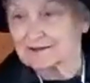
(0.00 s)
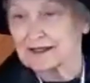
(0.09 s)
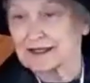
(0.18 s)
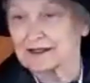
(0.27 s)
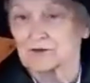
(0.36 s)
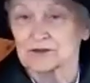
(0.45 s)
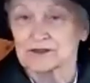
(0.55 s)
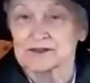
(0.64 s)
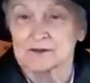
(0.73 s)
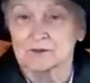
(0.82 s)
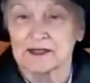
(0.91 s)
head over
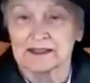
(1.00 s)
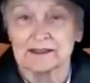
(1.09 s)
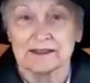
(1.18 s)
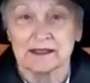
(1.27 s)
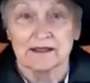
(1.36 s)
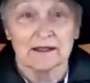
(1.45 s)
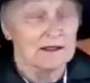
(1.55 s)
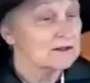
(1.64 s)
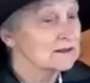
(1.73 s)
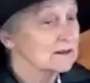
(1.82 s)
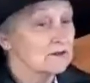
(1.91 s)
this way.
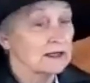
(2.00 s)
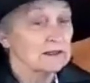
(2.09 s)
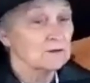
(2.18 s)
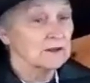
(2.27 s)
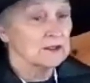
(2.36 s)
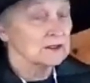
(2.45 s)
Is there anyone on